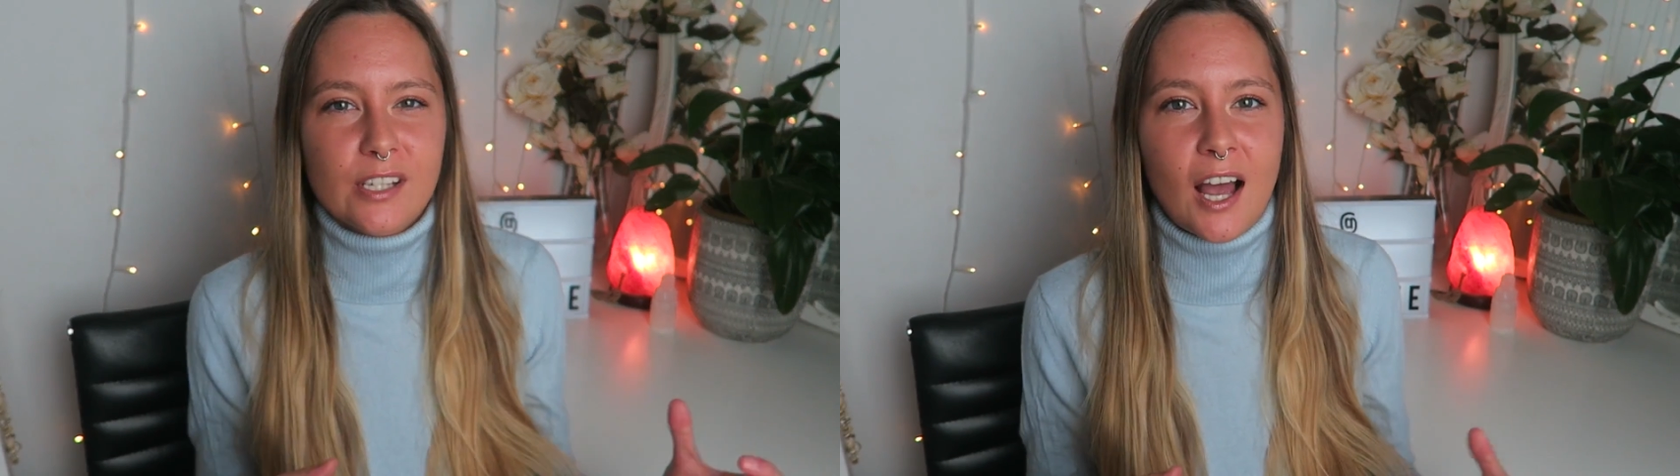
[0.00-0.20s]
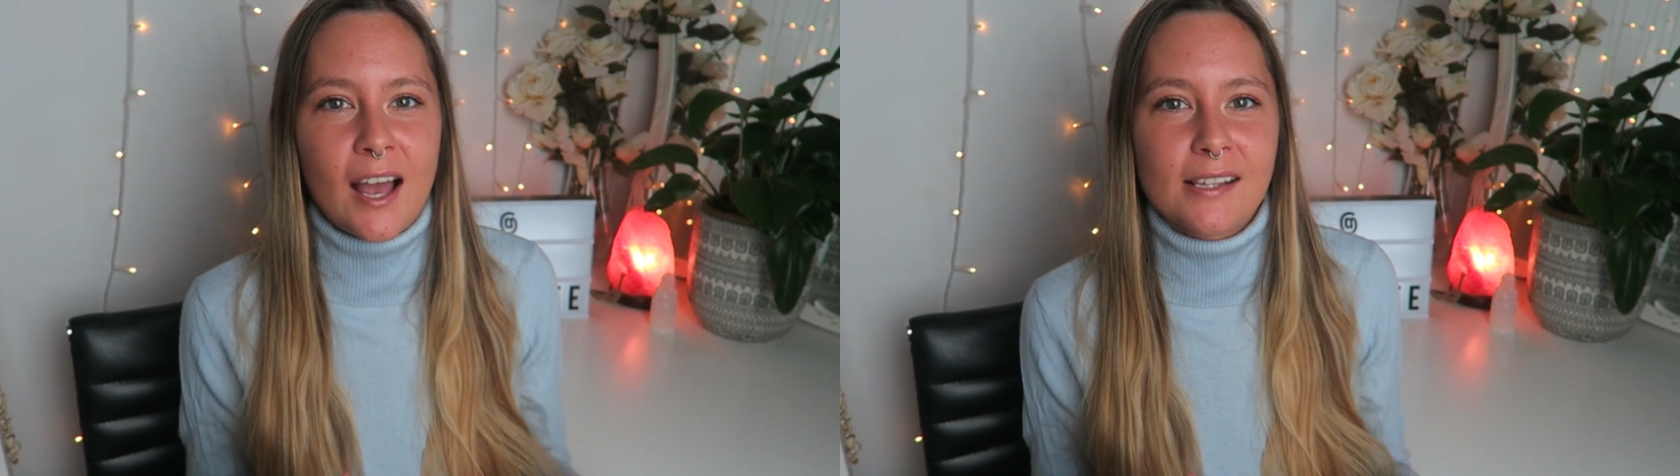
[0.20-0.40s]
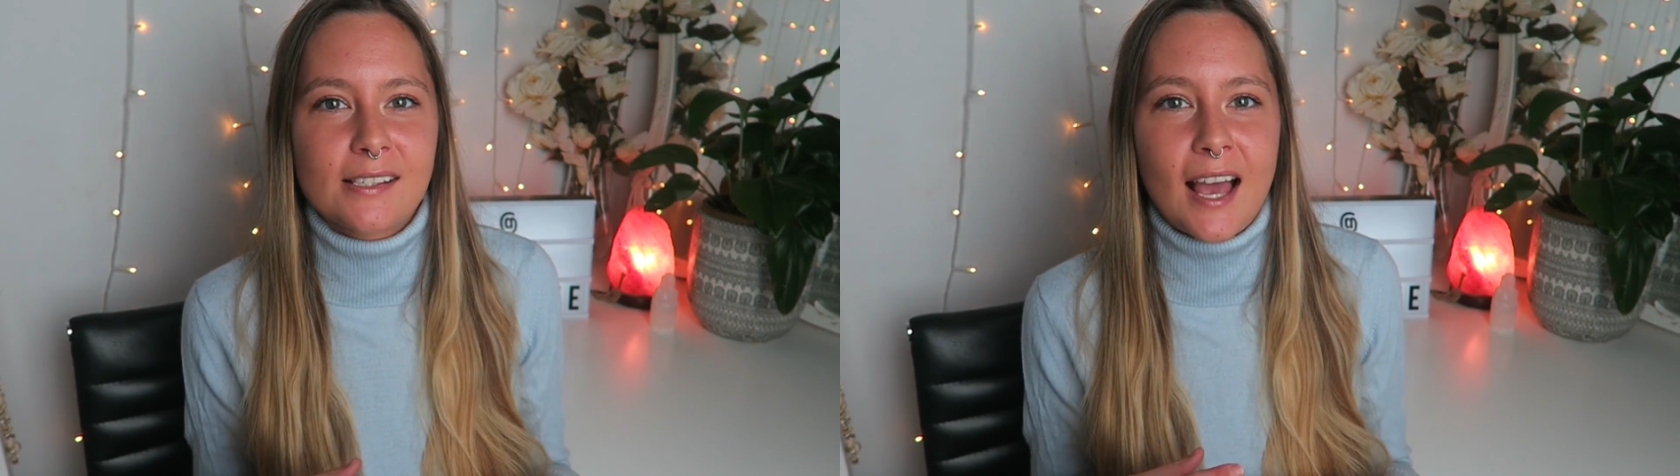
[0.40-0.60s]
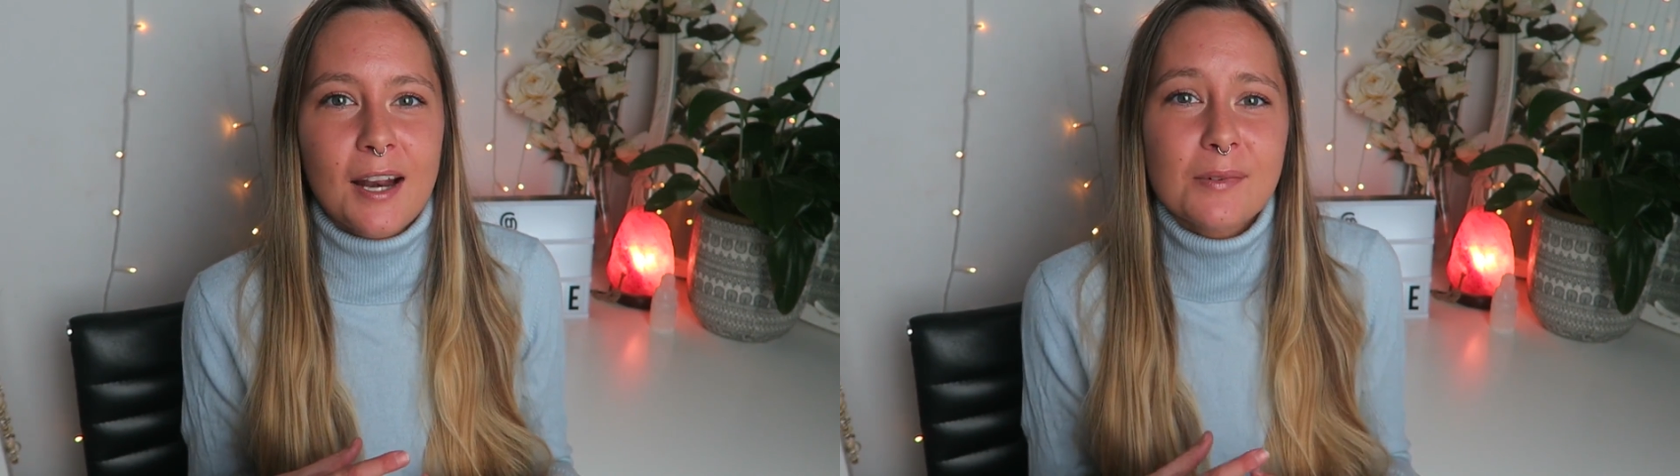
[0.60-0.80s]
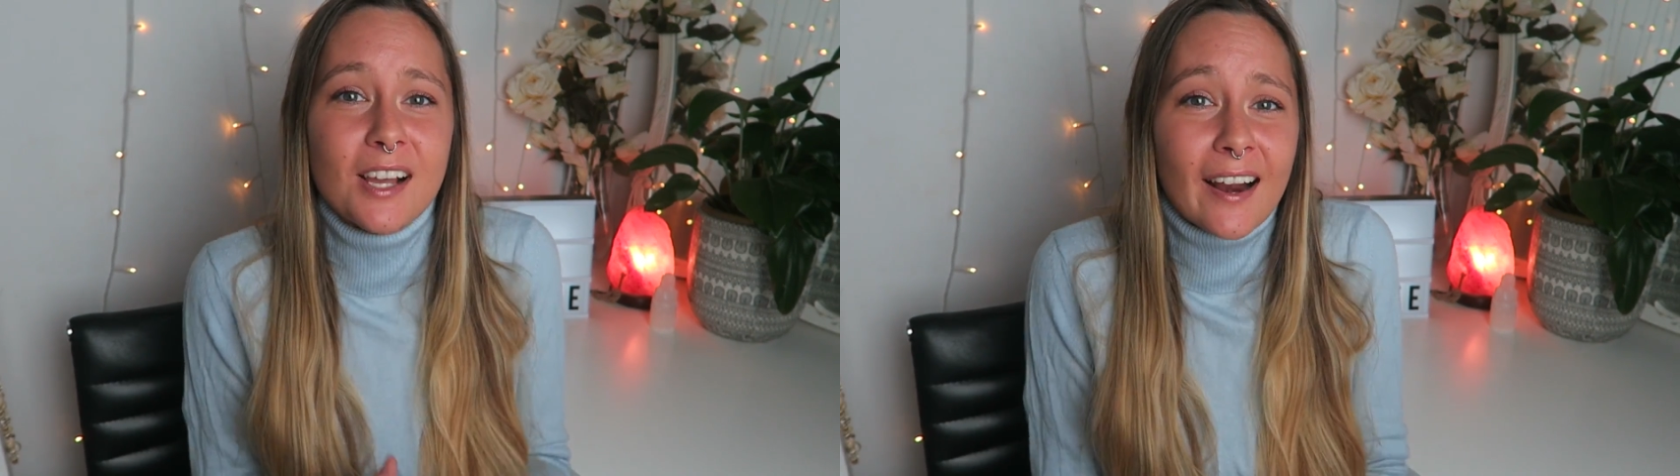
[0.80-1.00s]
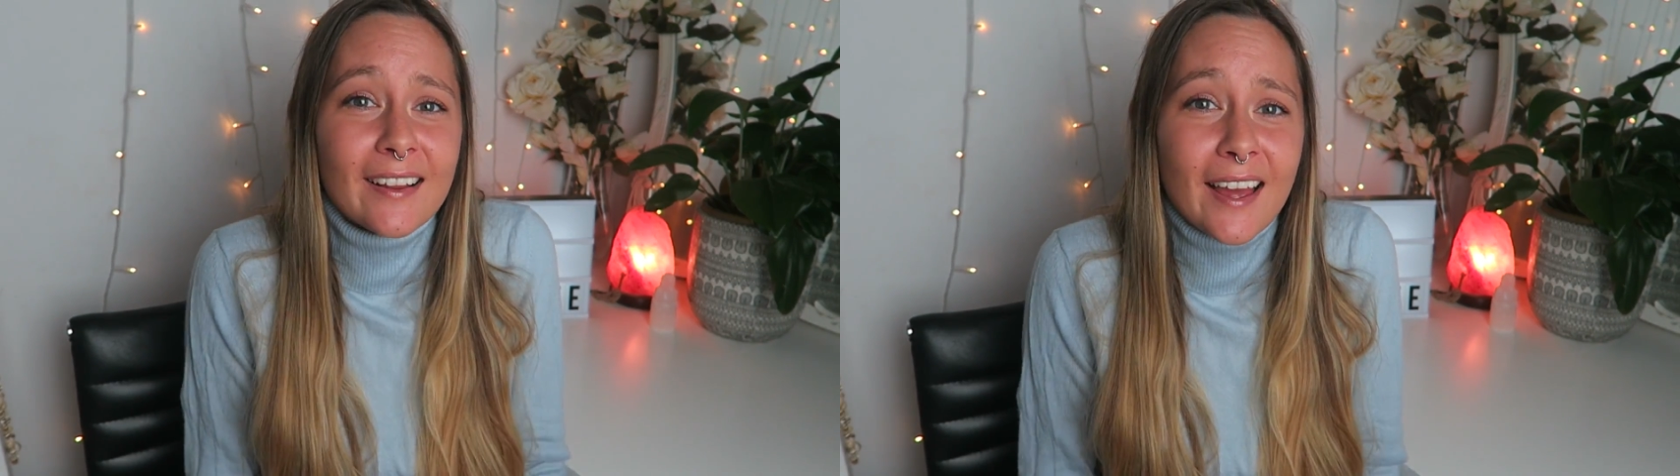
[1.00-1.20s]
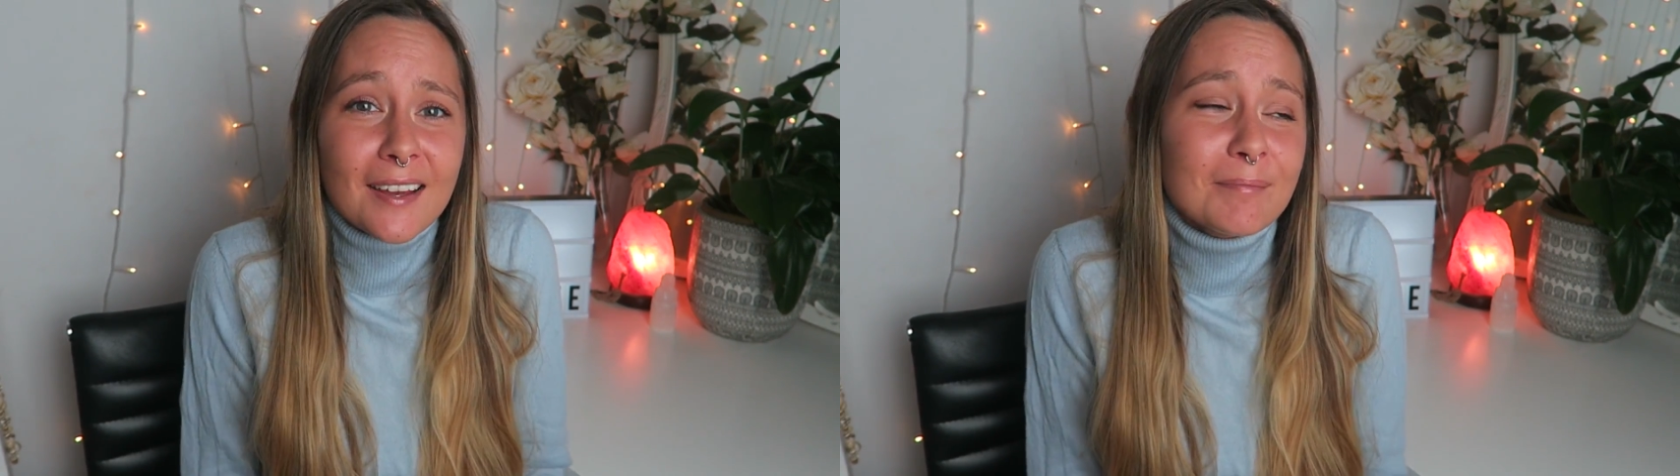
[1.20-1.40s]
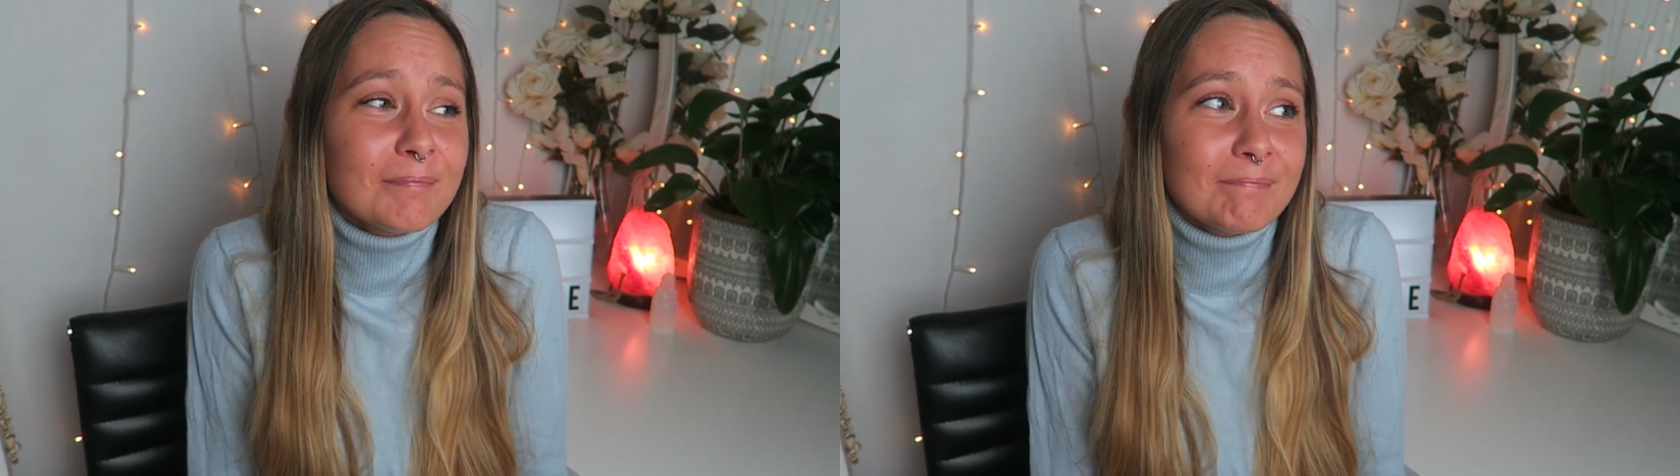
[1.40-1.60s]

sides, and it was kind of like,